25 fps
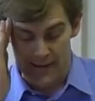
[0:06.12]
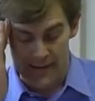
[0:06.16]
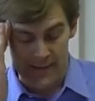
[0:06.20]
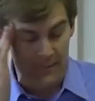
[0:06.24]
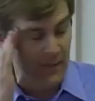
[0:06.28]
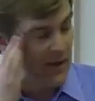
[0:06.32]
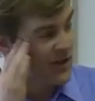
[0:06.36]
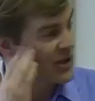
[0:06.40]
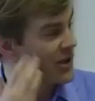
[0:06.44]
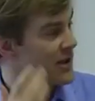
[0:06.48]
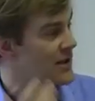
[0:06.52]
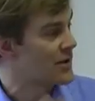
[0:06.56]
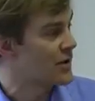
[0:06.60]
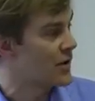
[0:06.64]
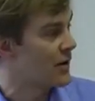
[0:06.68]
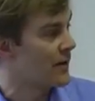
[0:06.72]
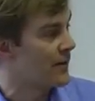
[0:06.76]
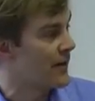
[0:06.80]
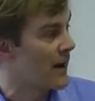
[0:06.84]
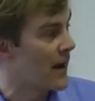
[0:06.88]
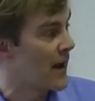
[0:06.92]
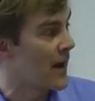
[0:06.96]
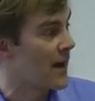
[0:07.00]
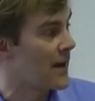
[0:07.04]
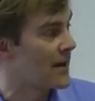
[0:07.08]
especially to
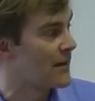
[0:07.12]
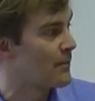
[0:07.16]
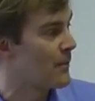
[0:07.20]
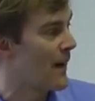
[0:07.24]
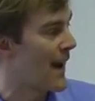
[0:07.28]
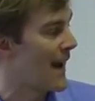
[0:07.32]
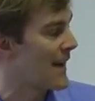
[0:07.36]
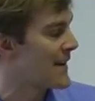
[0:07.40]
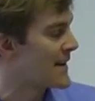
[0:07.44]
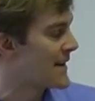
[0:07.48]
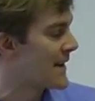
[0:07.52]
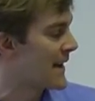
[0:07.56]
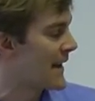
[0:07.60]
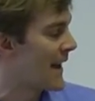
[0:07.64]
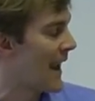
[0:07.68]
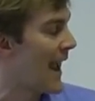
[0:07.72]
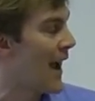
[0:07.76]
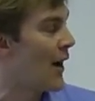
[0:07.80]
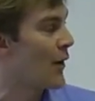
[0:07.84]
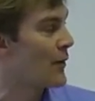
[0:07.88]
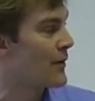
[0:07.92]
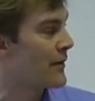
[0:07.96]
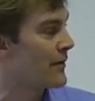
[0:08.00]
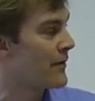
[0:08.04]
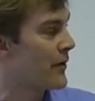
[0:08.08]
have heard Matt's
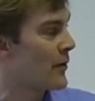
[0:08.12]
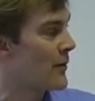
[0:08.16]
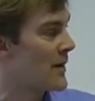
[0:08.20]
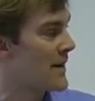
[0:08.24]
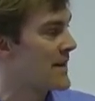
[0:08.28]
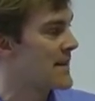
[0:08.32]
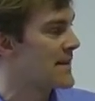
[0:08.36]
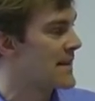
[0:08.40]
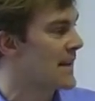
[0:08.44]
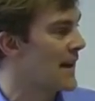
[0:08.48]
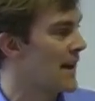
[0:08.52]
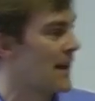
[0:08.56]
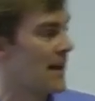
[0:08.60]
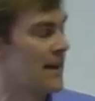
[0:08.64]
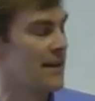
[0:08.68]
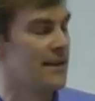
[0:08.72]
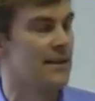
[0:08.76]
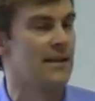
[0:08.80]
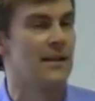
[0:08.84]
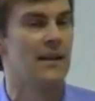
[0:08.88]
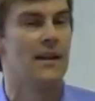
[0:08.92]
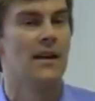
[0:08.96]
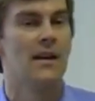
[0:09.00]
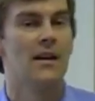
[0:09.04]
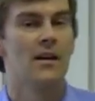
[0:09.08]
account from
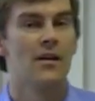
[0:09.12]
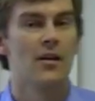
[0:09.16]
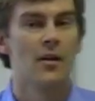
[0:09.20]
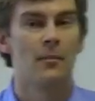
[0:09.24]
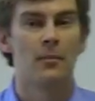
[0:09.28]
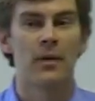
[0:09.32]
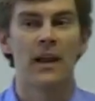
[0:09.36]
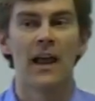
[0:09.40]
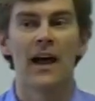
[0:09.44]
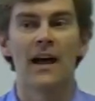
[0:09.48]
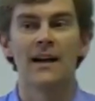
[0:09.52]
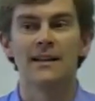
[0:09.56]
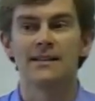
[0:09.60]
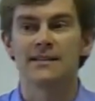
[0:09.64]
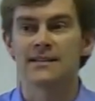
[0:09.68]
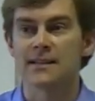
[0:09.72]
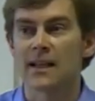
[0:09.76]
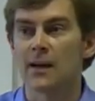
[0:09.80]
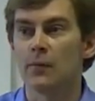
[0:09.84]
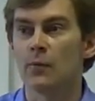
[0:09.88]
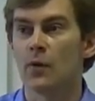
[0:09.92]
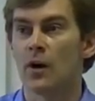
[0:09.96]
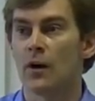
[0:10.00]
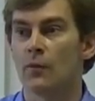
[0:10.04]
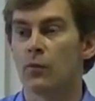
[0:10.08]
inside the plant
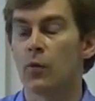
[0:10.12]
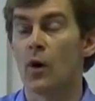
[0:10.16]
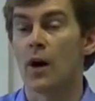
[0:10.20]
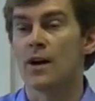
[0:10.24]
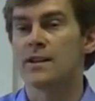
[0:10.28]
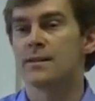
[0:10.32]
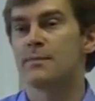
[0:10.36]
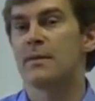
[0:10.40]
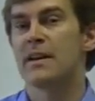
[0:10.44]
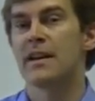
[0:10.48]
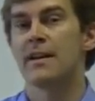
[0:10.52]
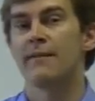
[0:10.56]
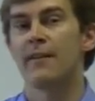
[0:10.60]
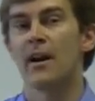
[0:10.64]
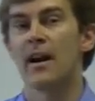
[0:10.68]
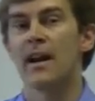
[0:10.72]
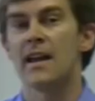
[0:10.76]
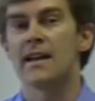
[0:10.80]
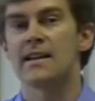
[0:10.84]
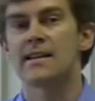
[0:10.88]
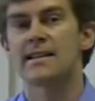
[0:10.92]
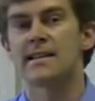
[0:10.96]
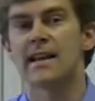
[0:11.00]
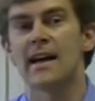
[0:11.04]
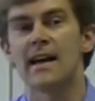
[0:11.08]
of what has been a
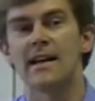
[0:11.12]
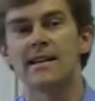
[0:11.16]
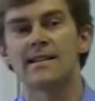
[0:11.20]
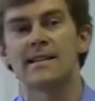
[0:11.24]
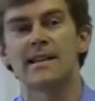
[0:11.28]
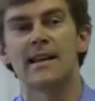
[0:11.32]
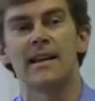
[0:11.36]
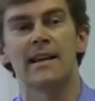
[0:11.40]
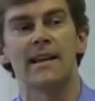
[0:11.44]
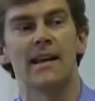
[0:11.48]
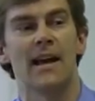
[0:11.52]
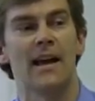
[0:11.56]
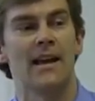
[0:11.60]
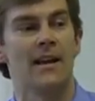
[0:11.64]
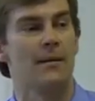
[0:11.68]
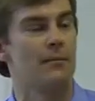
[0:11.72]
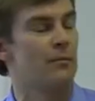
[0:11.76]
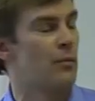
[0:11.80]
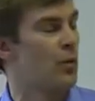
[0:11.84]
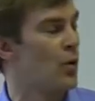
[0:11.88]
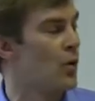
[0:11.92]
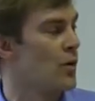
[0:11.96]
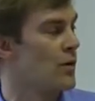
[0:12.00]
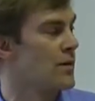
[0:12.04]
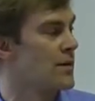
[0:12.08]
very exciting and
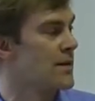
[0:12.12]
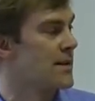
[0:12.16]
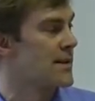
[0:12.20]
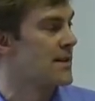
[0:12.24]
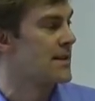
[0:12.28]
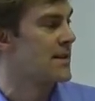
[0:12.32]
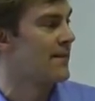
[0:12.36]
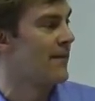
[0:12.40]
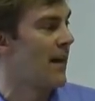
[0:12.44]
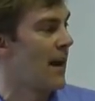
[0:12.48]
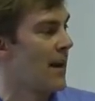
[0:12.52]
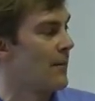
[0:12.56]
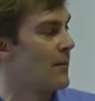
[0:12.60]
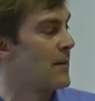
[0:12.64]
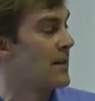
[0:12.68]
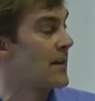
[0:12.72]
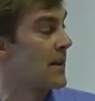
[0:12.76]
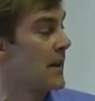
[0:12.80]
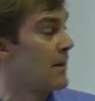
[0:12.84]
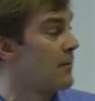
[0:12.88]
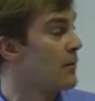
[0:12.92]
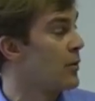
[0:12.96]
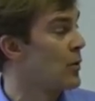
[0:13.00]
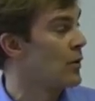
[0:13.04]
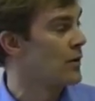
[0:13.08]
important development
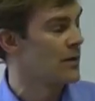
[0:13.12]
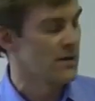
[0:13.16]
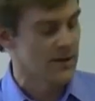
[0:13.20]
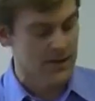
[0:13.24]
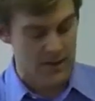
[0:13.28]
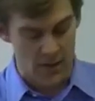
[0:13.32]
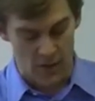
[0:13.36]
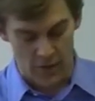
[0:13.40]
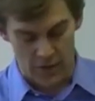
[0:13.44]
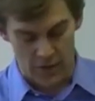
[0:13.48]
and important